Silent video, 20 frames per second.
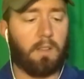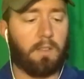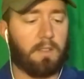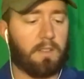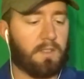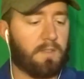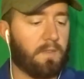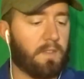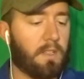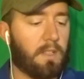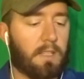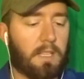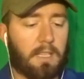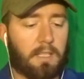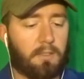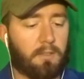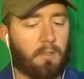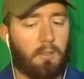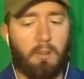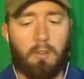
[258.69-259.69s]
These feel like
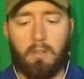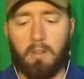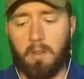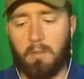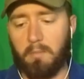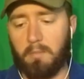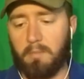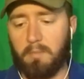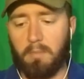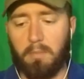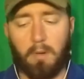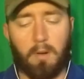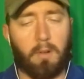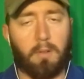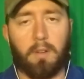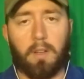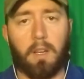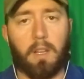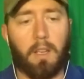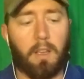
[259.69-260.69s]
they're already
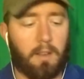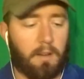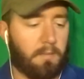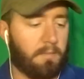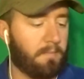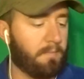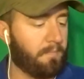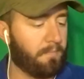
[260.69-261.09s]
broken